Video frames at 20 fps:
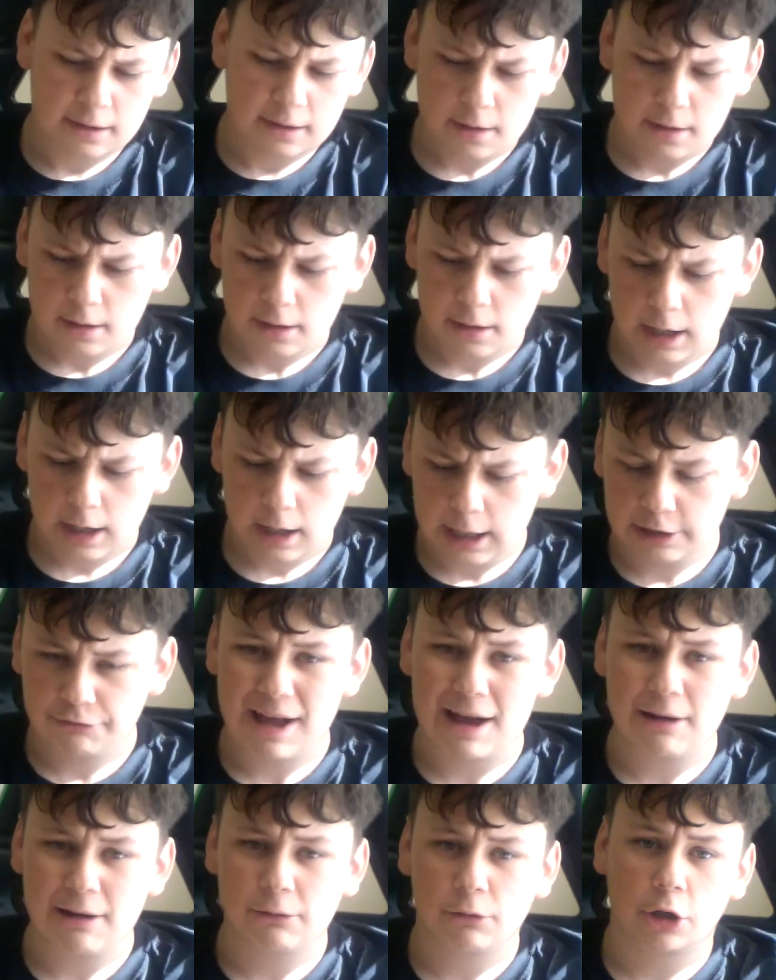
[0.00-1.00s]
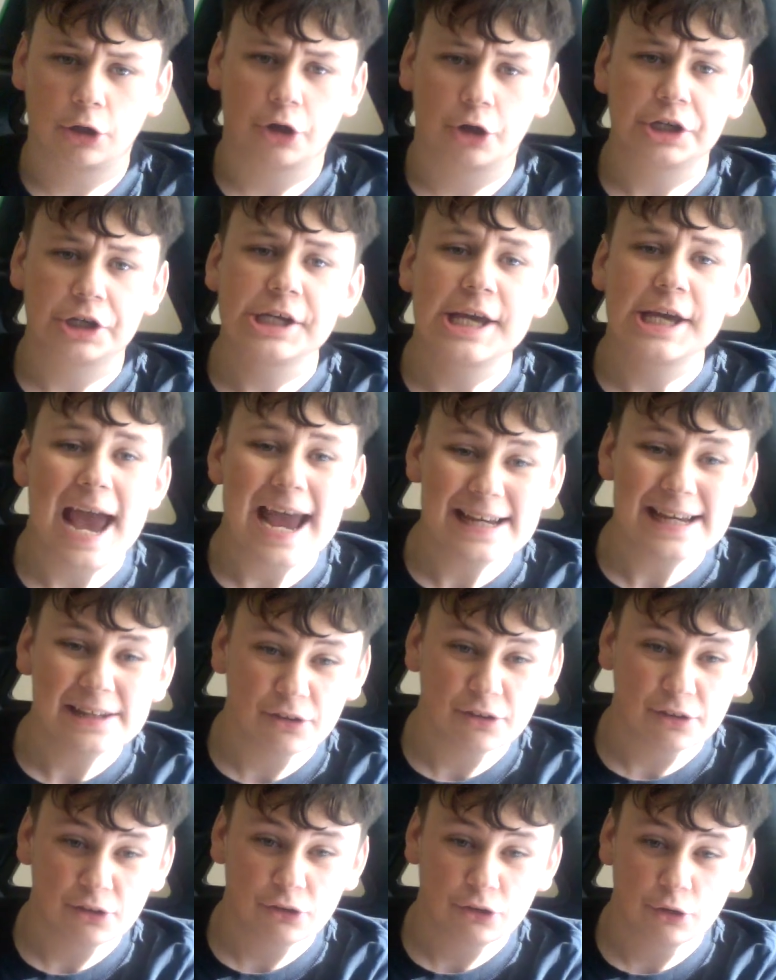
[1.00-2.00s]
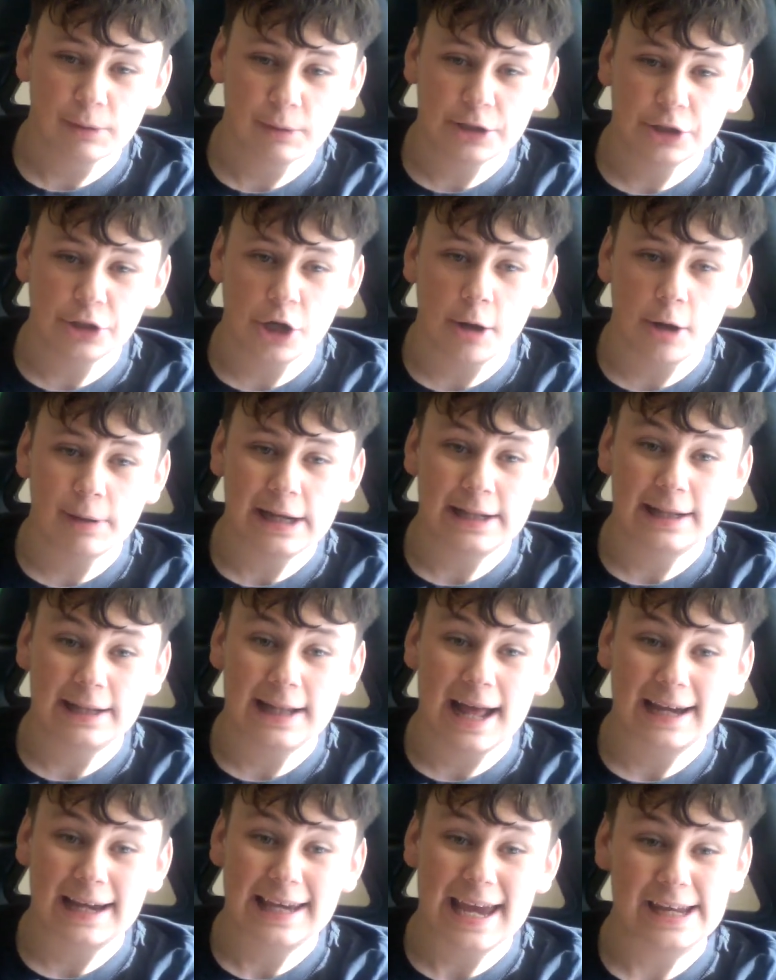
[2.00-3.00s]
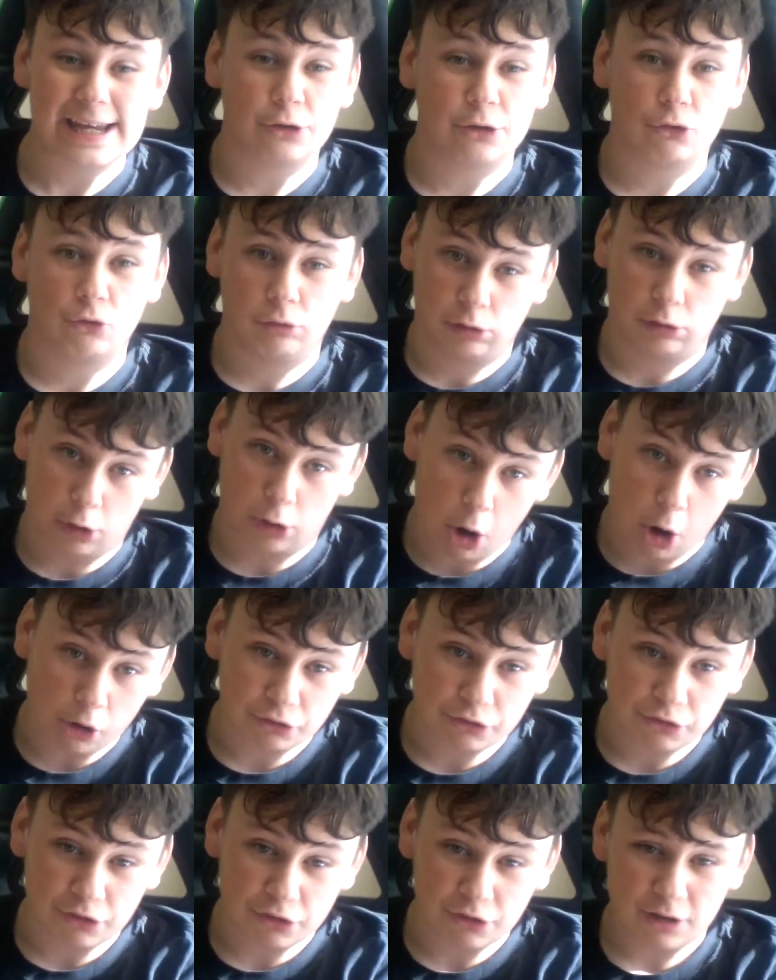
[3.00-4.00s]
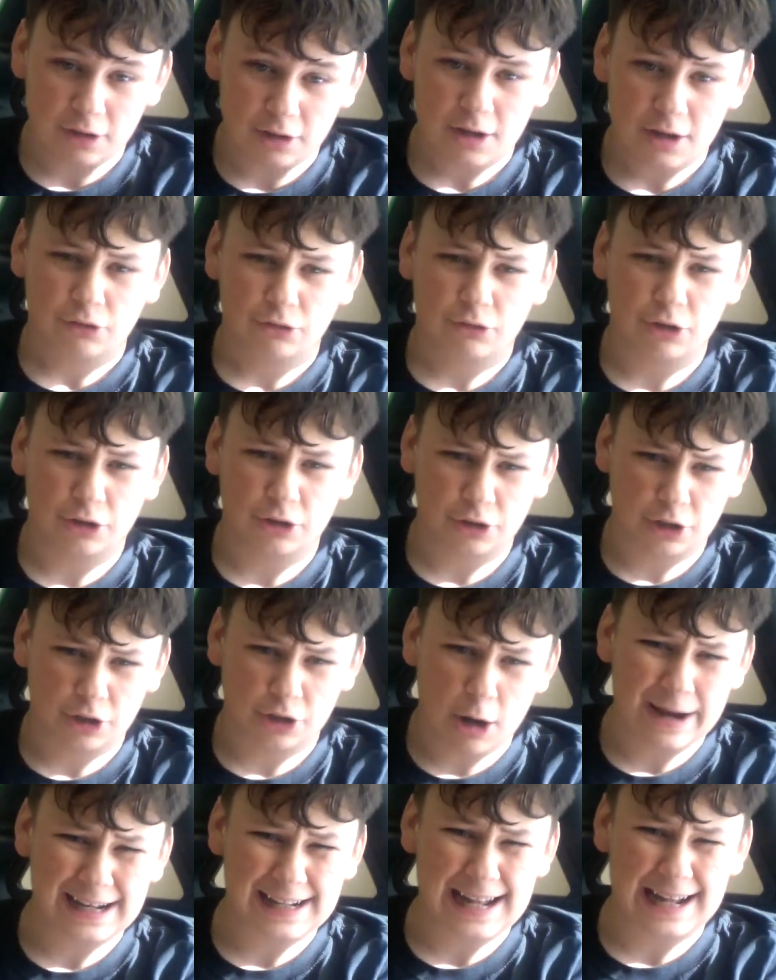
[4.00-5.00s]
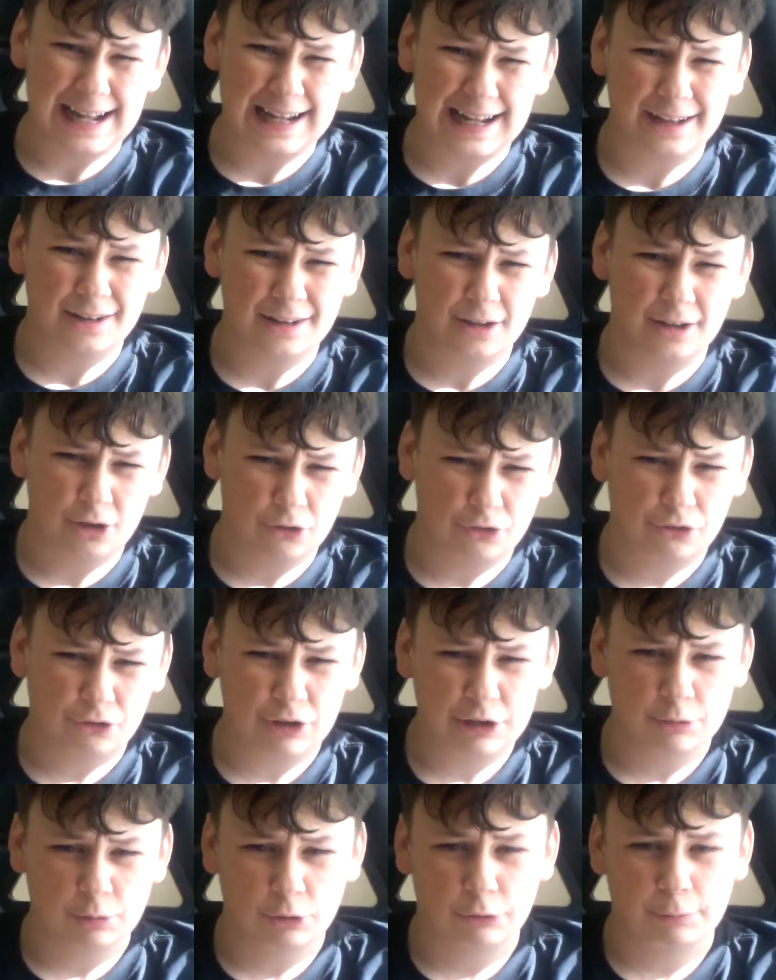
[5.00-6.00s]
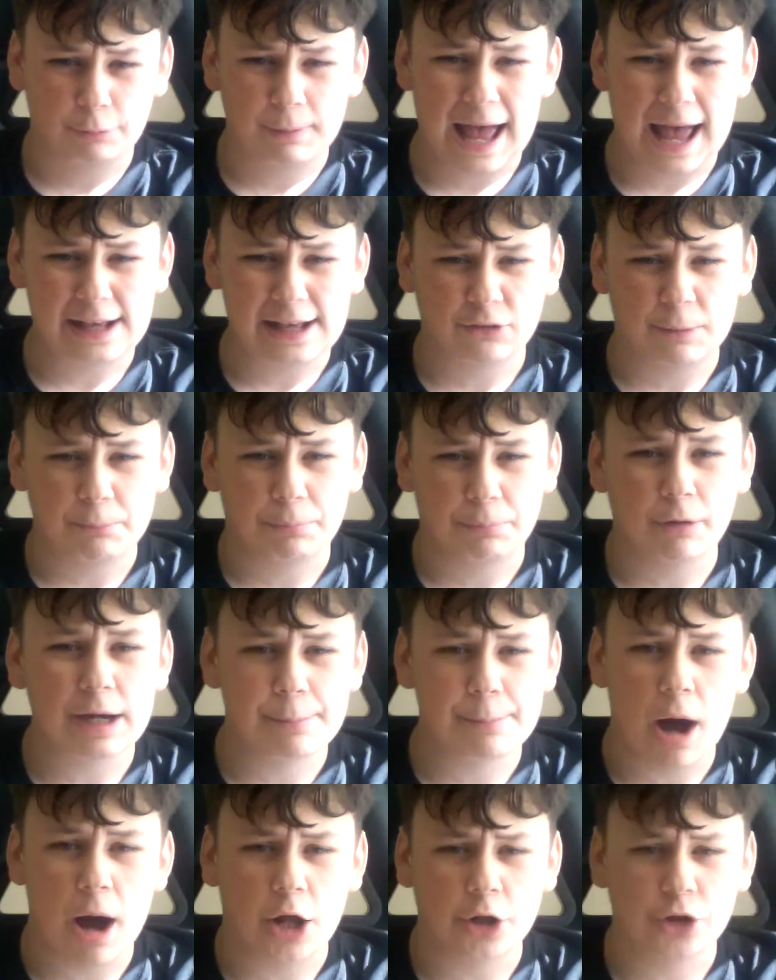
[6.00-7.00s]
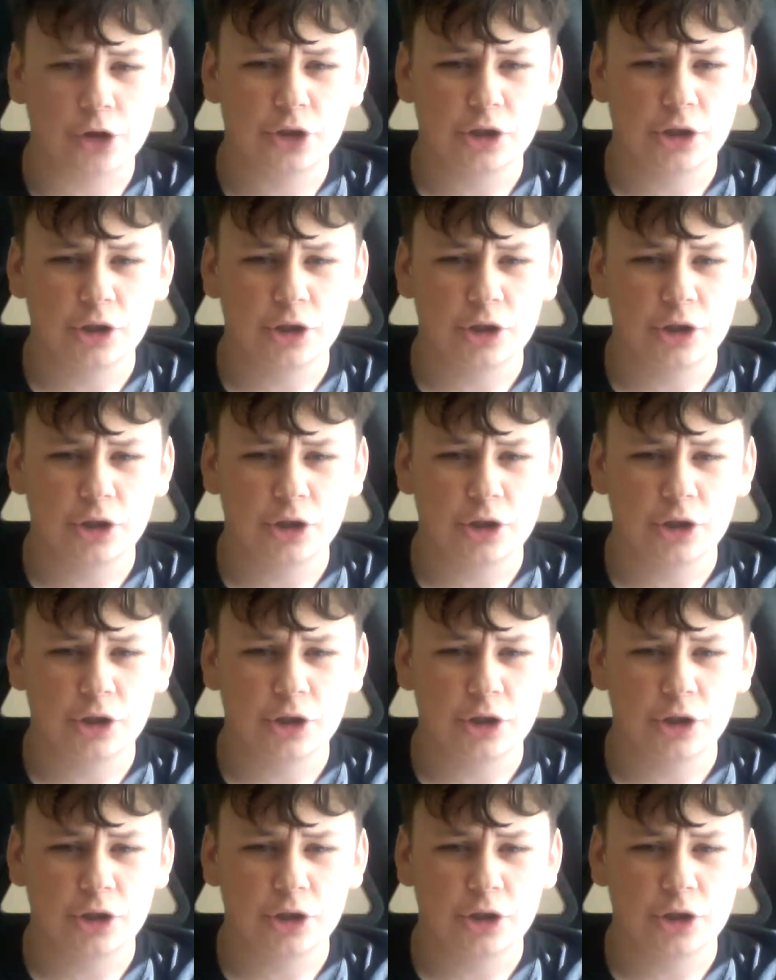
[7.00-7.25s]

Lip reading: there's now like a gate. So when you go in, that gate is locked. So you go in and the sequence plays, and pretty much